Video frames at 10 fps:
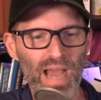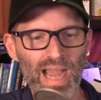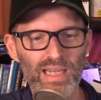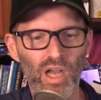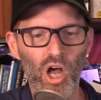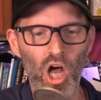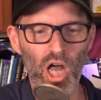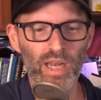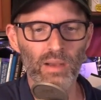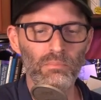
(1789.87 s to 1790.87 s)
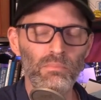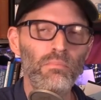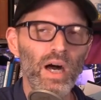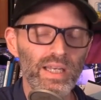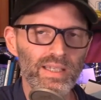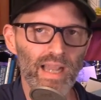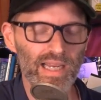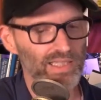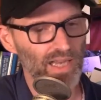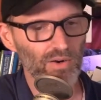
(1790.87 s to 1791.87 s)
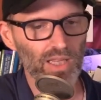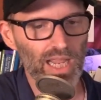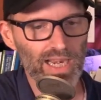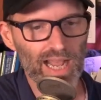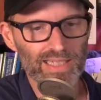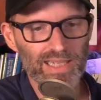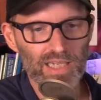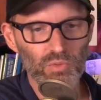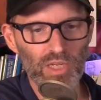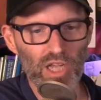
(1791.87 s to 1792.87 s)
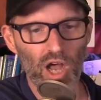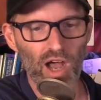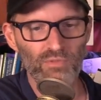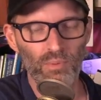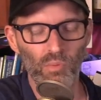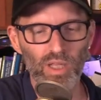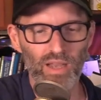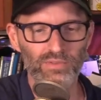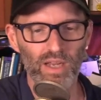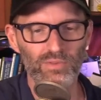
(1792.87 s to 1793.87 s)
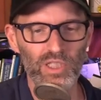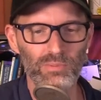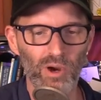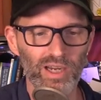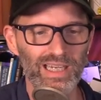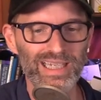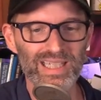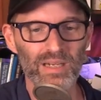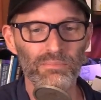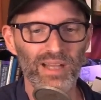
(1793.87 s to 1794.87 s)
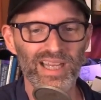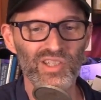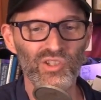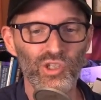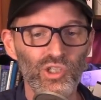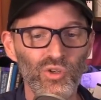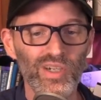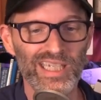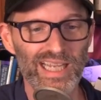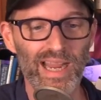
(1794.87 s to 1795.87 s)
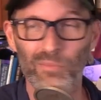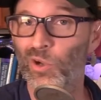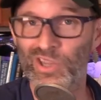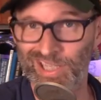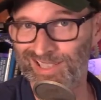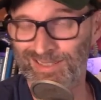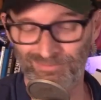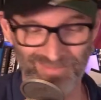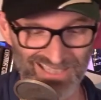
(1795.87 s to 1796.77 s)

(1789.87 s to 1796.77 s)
Back on Monday, Sarah Lane has next week off, but we'll have David Spark, and he's going to play a security game with us.